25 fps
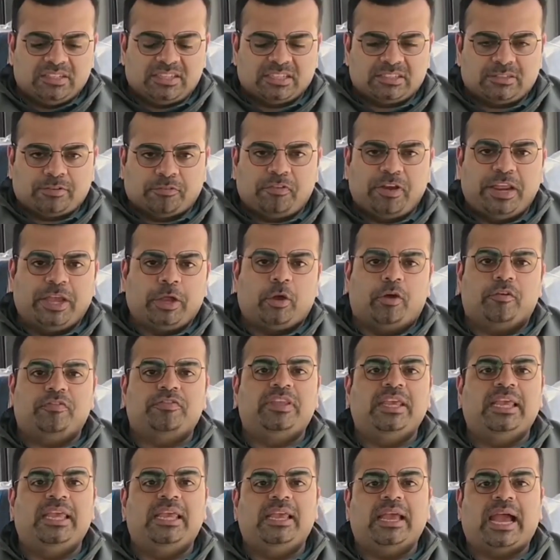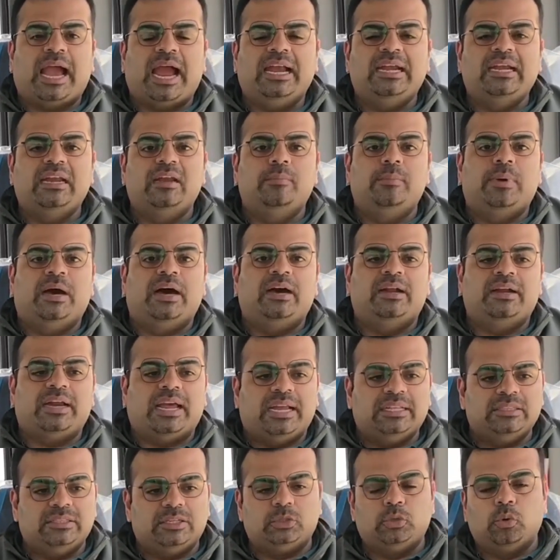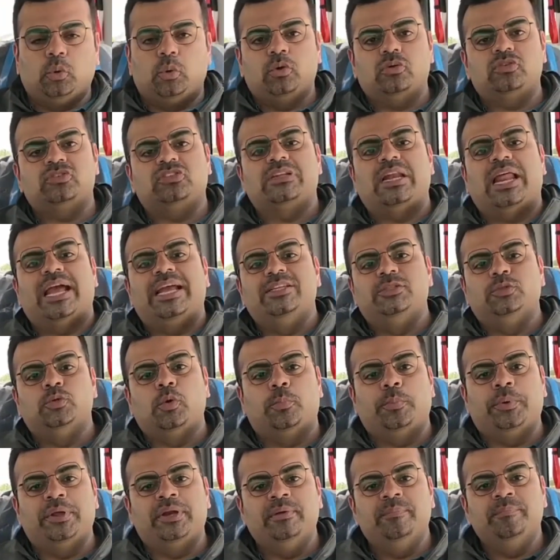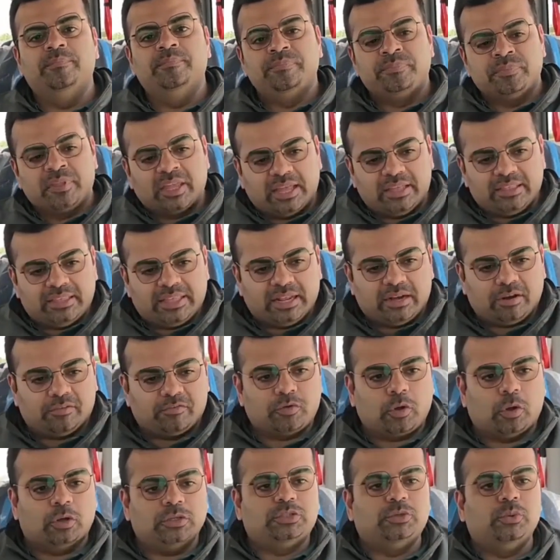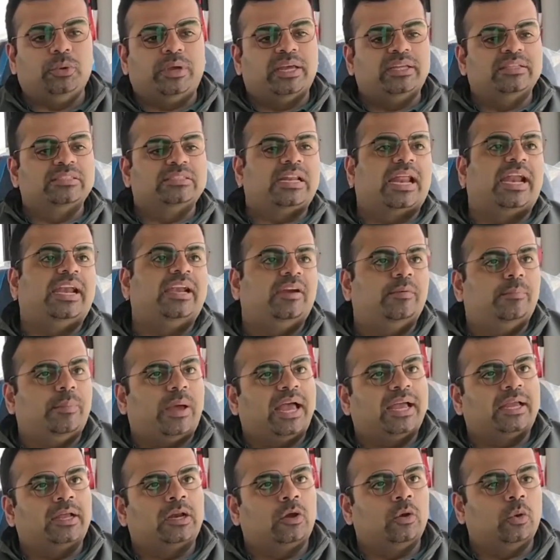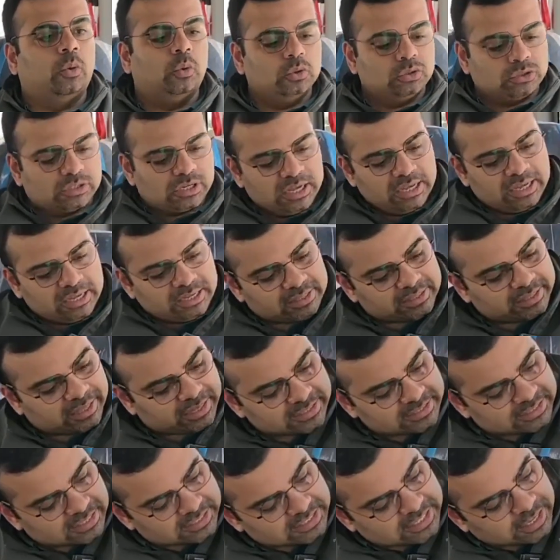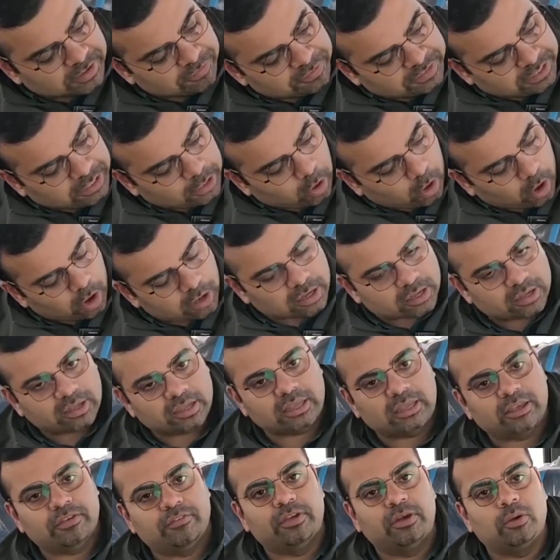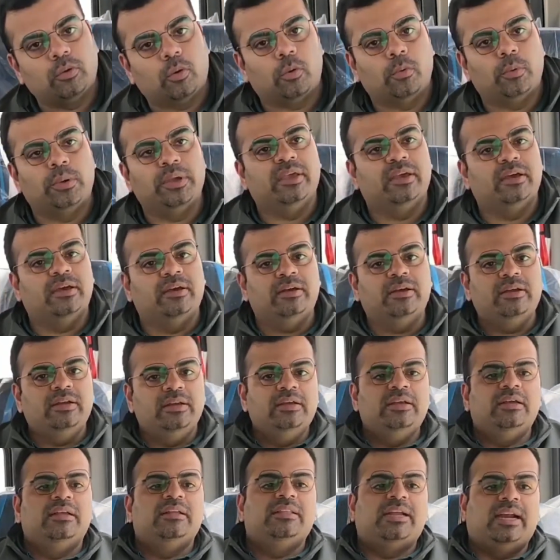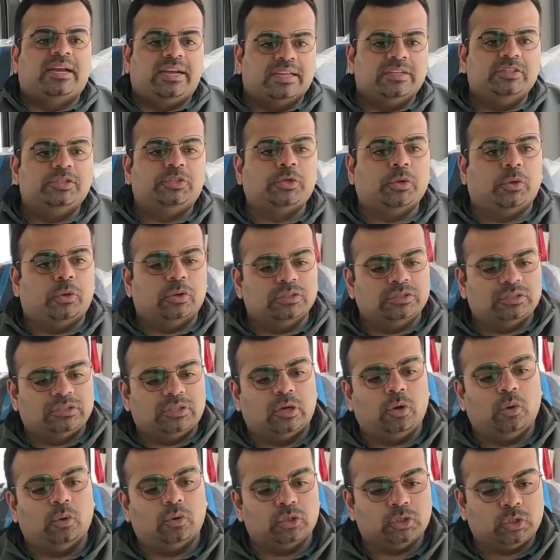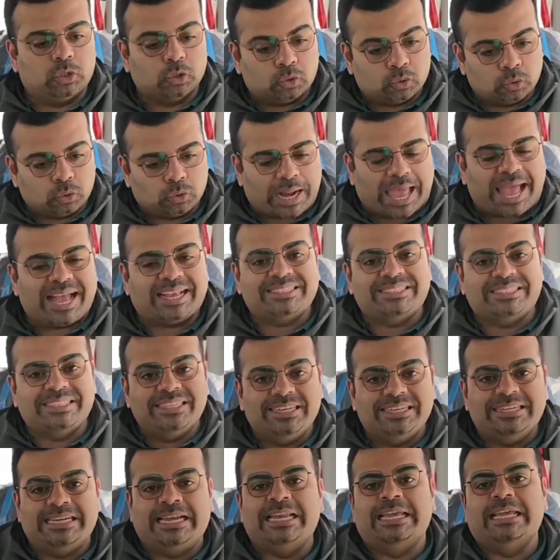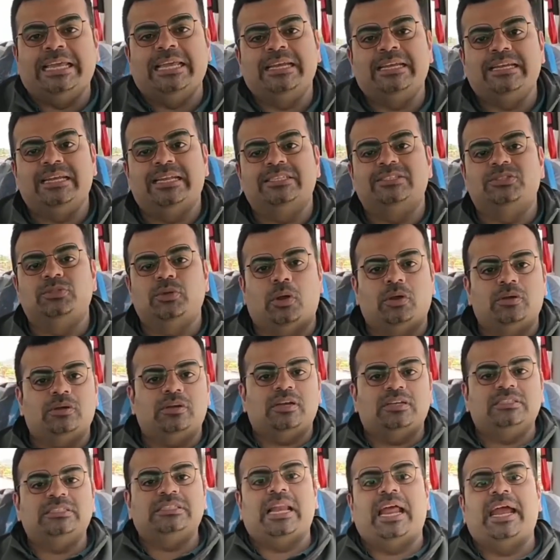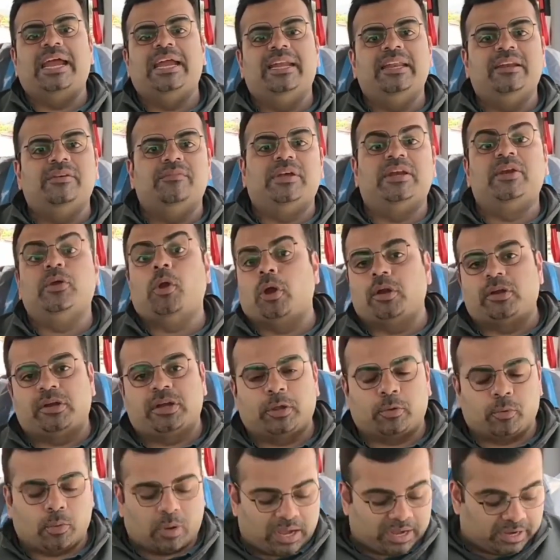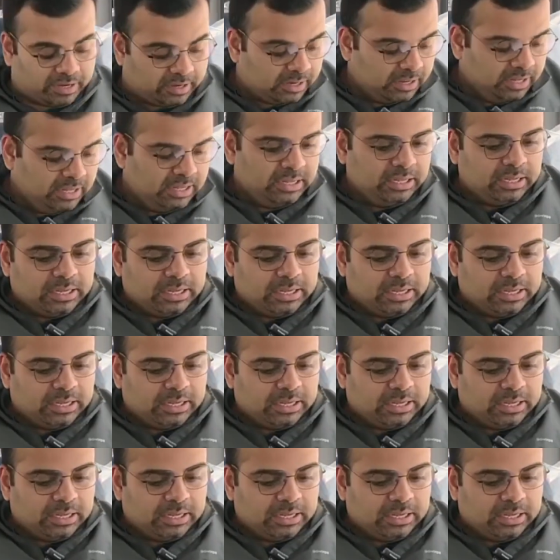Just a flick of the handlebar and the door slides open, and then of course you can slide it back closed. There is a safety lock given over here that ensures the door accidentally does not slide in when not required.